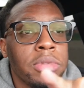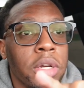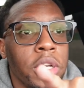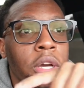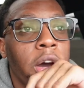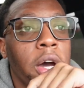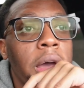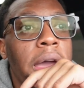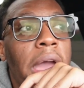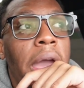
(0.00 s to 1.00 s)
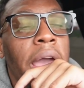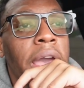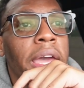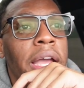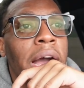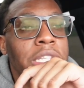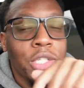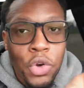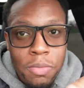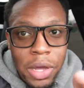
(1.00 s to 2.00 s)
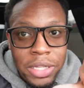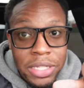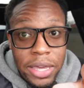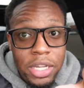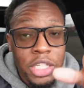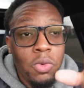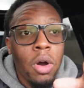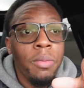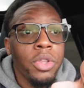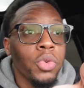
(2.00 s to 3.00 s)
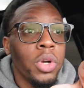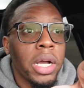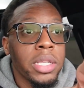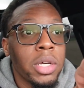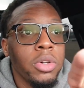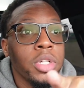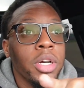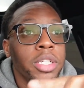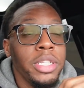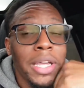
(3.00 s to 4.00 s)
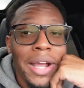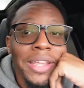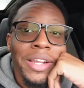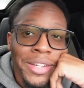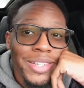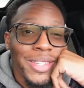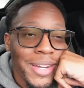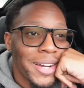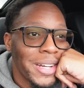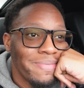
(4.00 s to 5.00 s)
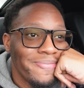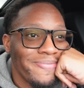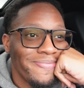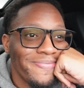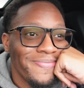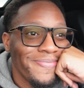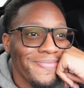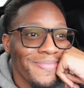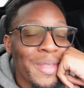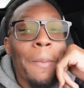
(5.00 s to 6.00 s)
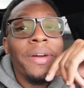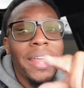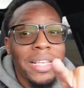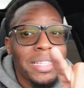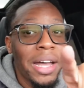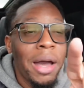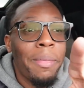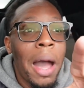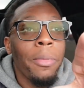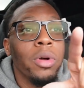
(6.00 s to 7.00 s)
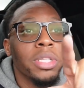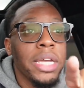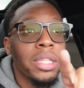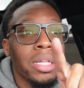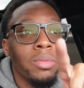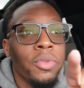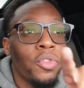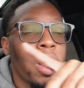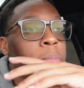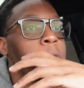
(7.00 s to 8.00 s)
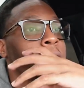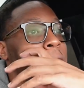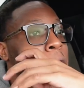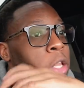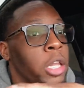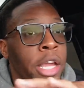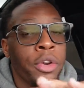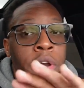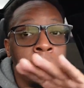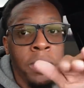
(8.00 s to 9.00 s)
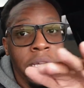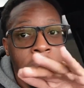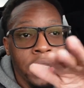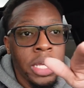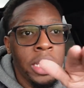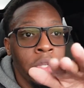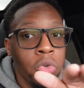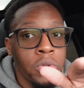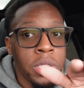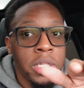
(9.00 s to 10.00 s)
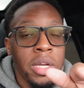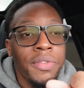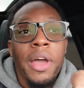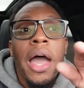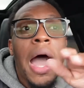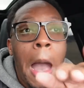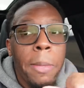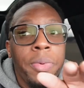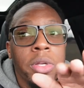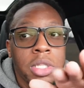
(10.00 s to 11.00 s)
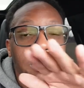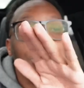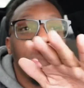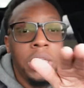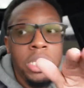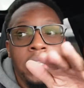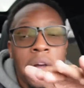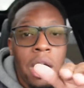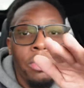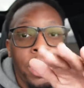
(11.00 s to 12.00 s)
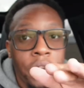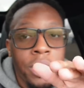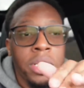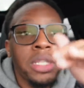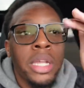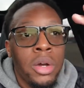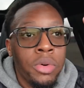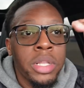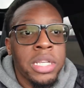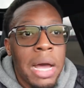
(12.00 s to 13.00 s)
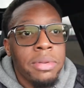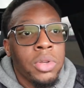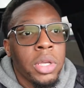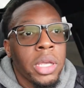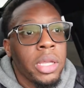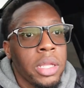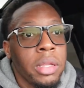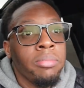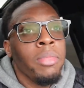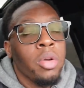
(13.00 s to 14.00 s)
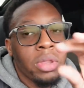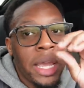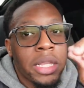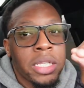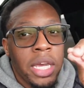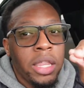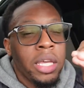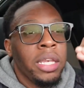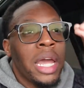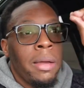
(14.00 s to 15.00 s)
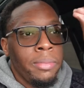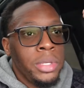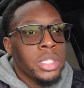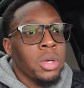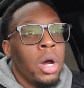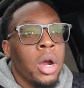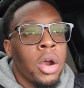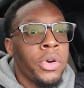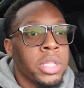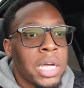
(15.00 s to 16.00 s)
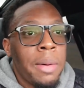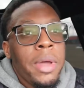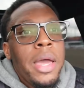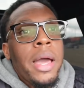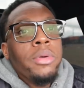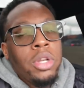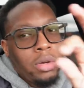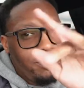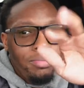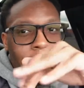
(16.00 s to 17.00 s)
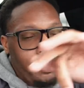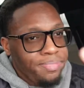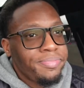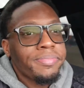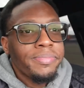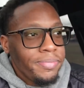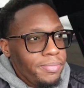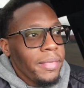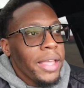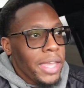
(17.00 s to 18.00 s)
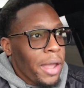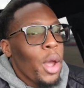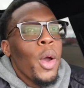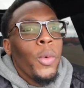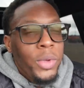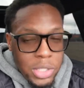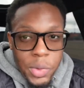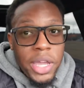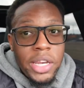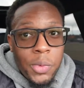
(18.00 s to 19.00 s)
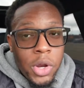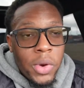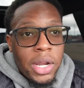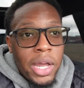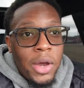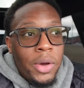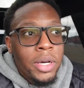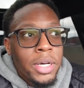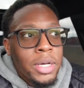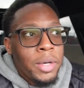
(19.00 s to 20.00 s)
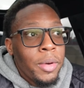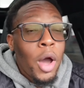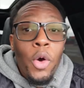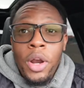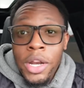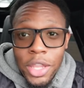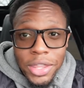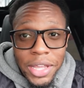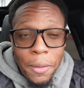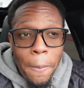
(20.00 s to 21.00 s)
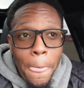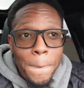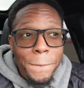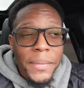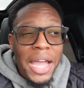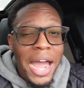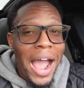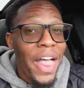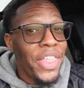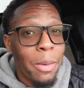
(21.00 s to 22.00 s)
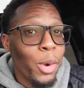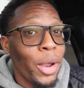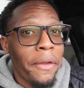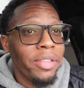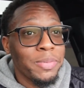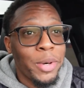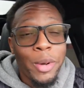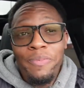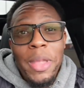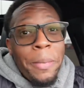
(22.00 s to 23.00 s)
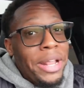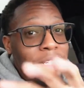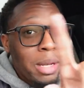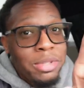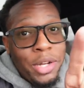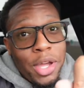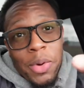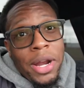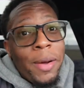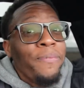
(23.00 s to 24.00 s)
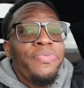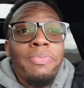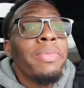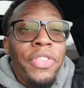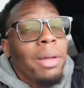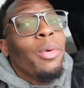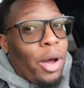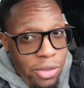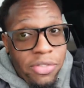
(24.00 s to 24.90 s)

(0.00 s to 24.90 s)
talking to y'all, and I showed her my lasagna. Cause she walked me through it like I told y'all. She said I did a good job. But next time, I'm gonna take the, before I put the other layer of meat and, and noodles and stuff, I'm gonna put some cheese down there instead of on the top so it can melt that together and not be so hard on the top, you know, but yeah. So we headed to work right now. Uh, oh, another thing. I think I'm calling out tomorrow, but that's all I'm telling y'all right now. But I think I'm calling out